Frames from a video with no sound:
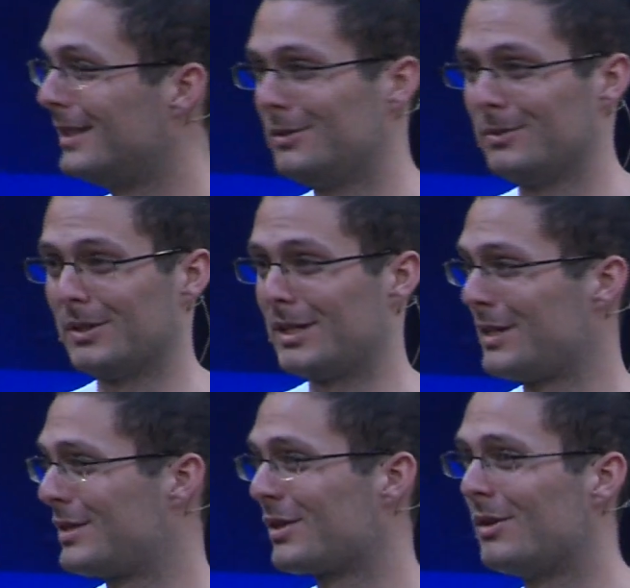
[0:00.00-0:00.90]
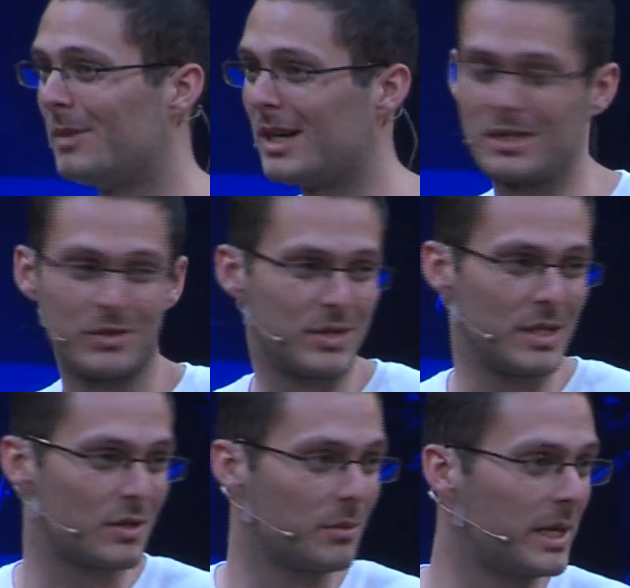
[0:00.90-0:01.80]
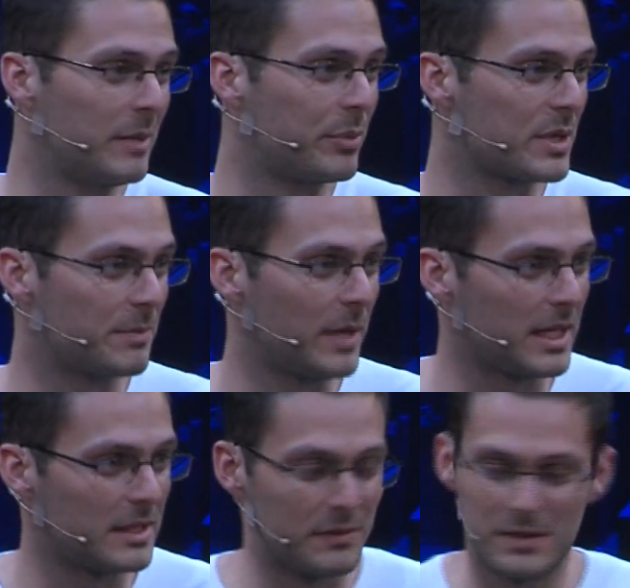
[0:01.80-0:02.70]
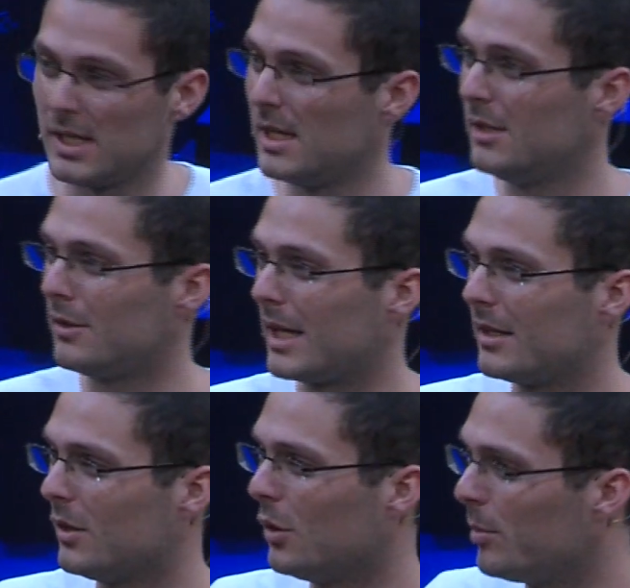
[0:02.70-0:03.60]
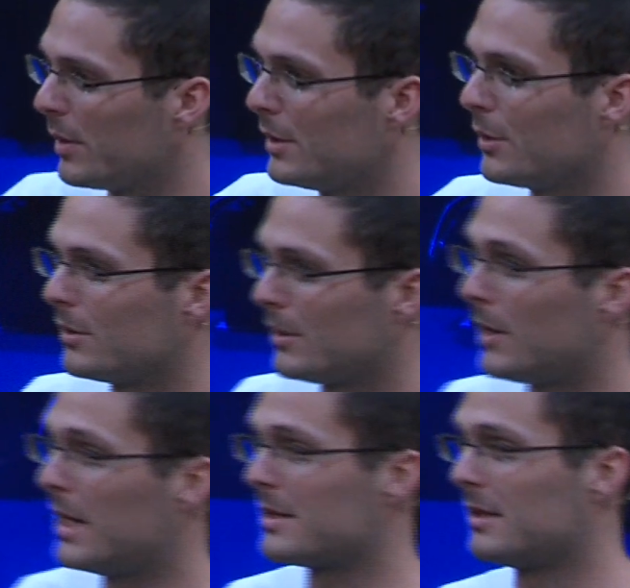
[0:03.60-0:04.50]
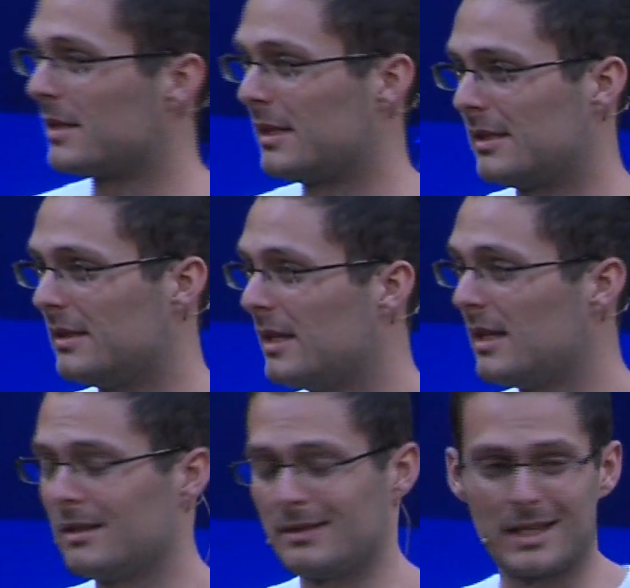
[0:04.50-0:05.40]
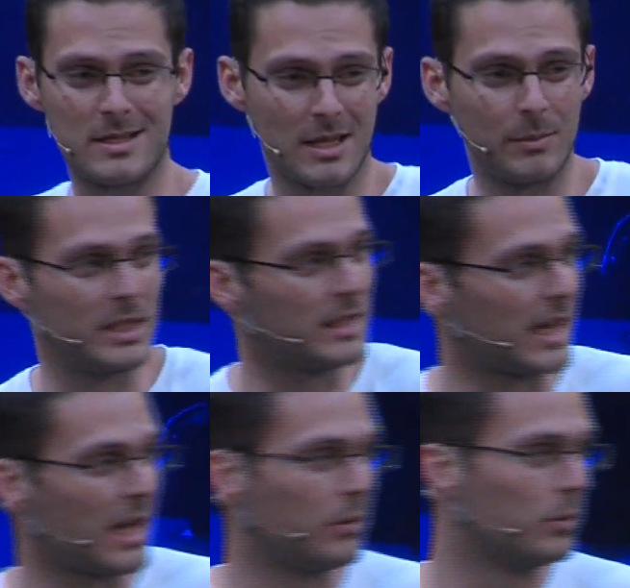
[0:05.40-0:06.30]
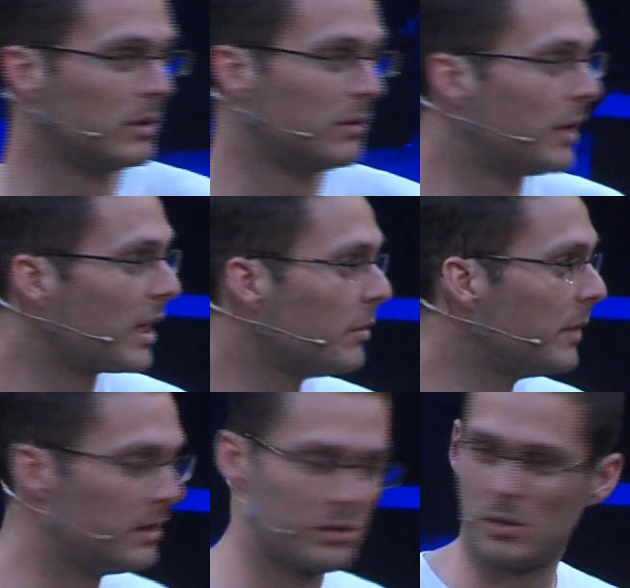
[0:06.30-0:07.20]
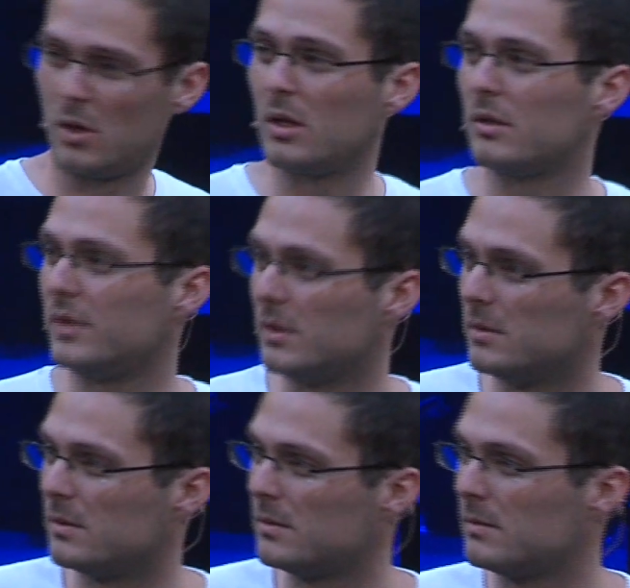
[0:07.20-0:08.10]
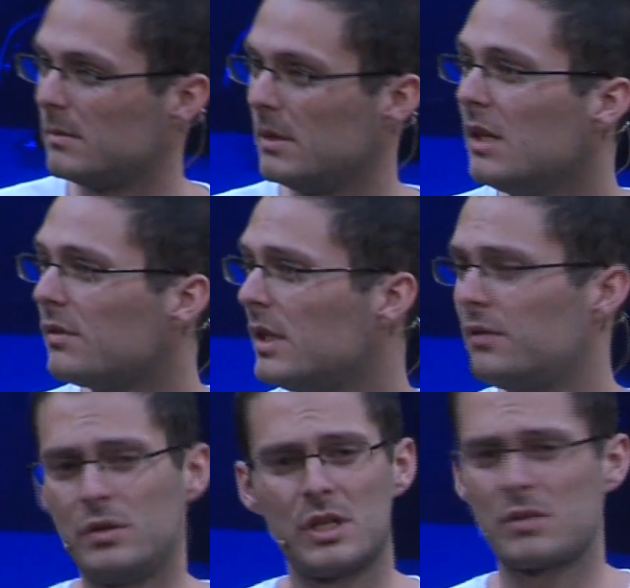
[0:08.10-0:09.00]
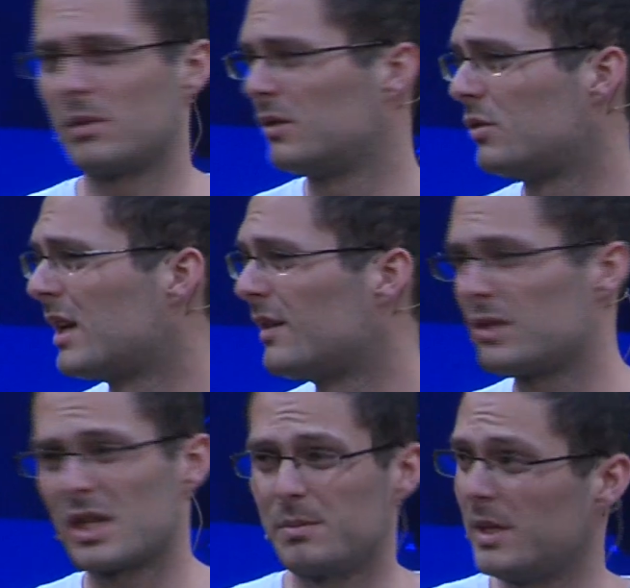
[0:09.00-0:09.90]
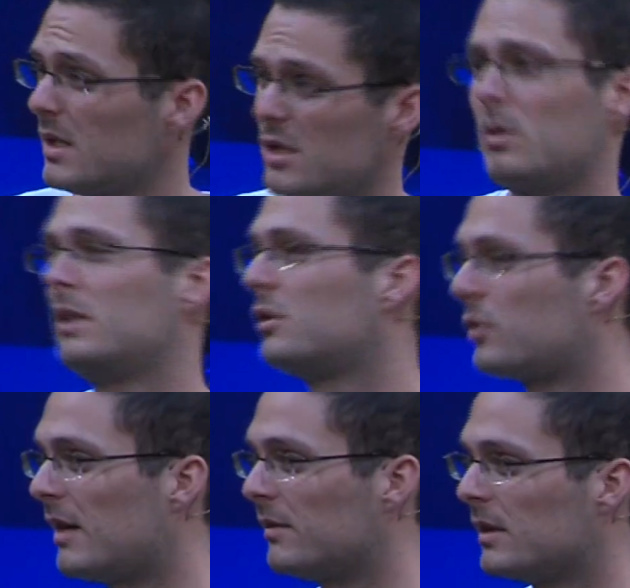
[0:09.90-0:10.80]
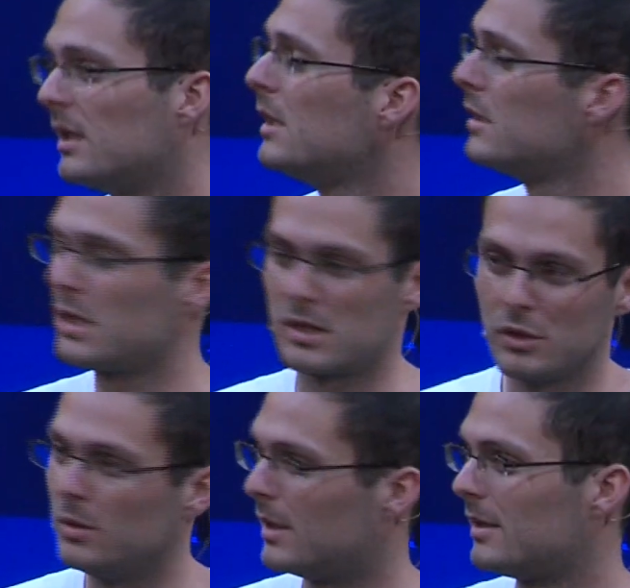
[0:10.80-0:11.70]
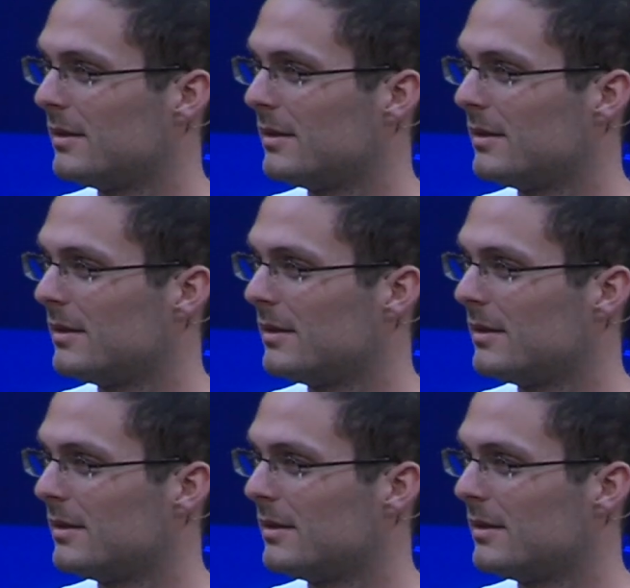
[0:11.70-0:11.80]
And you learn so much, you see so many perspectives, you kind of open your horizons, and that's something that I would recommend to all of you. Even if you just want to travel, just because you want to travel, just do it.